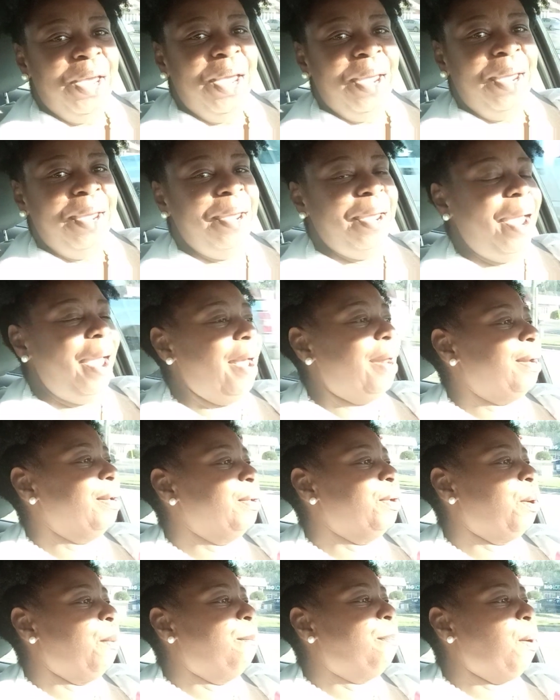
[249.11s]
he had a
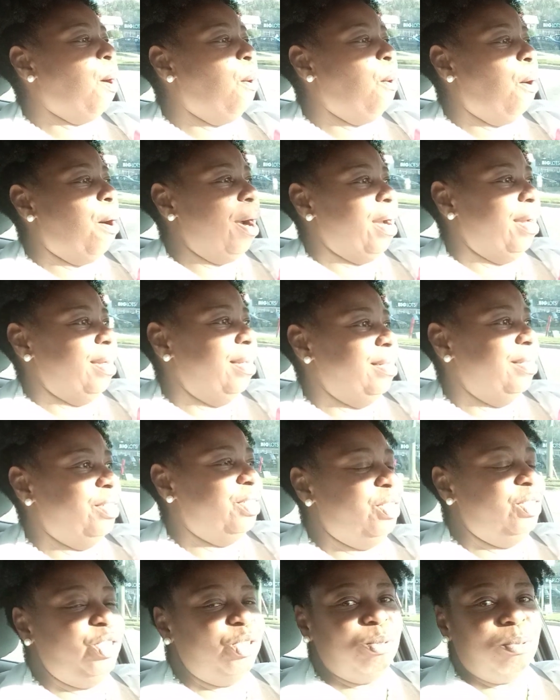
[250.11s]
little boy.
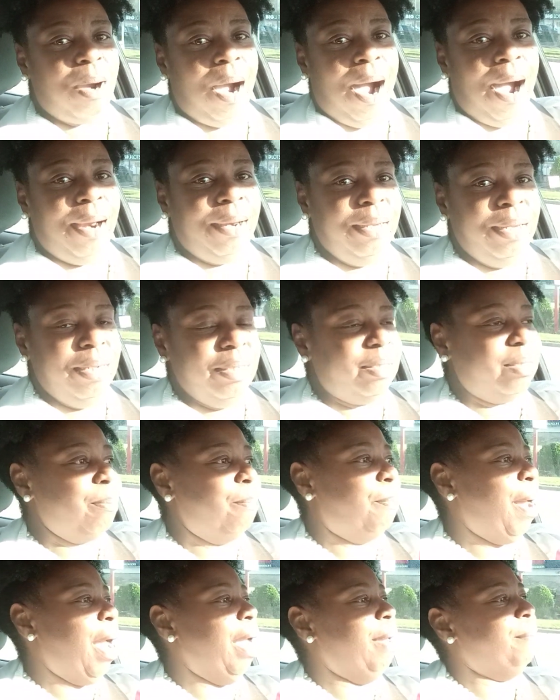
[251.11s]
Gerard is the
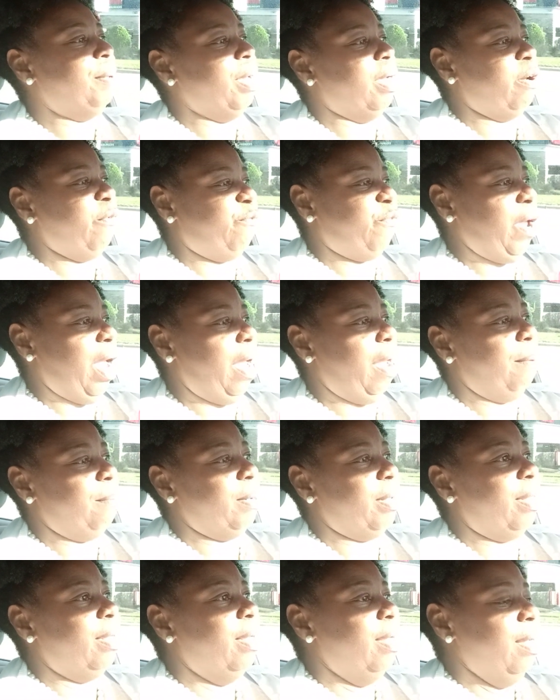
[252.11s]
baby of the
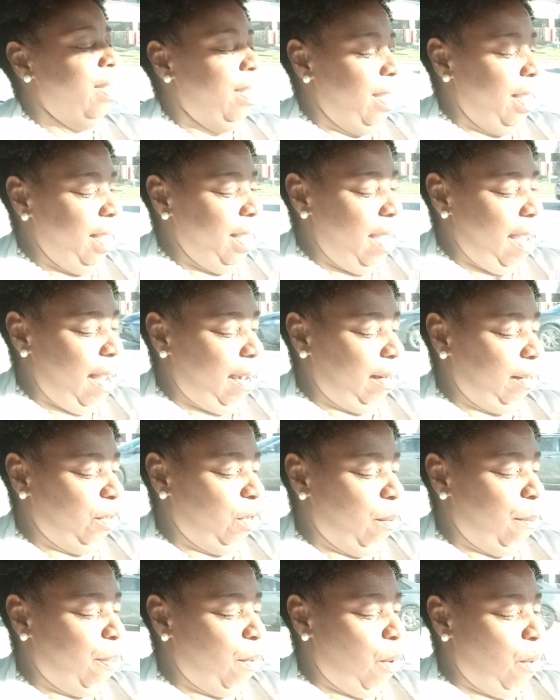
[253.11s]
family. He had a
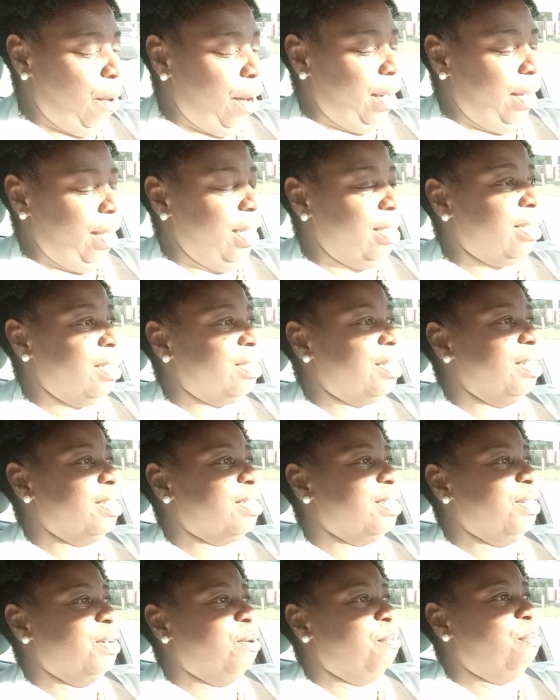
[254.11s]
little boy, and this is
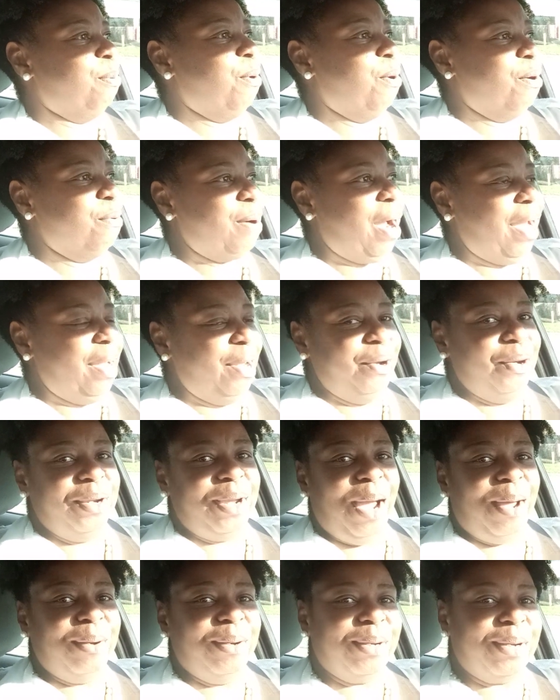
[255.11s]
his little boy right here,
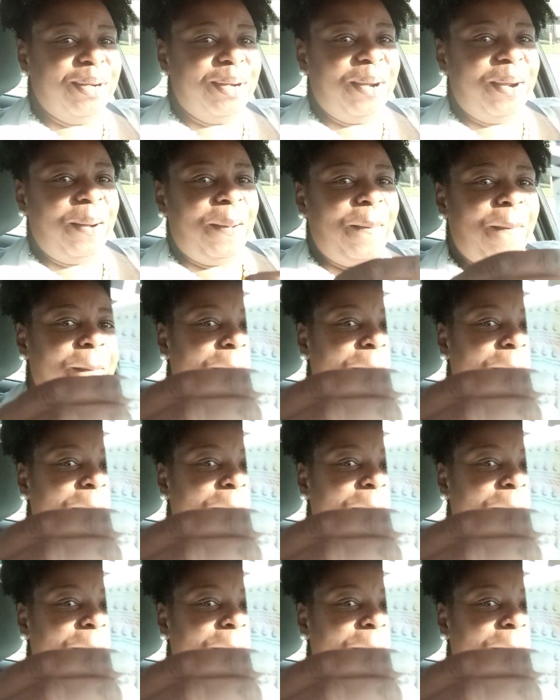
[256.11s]
y'all. Look at there.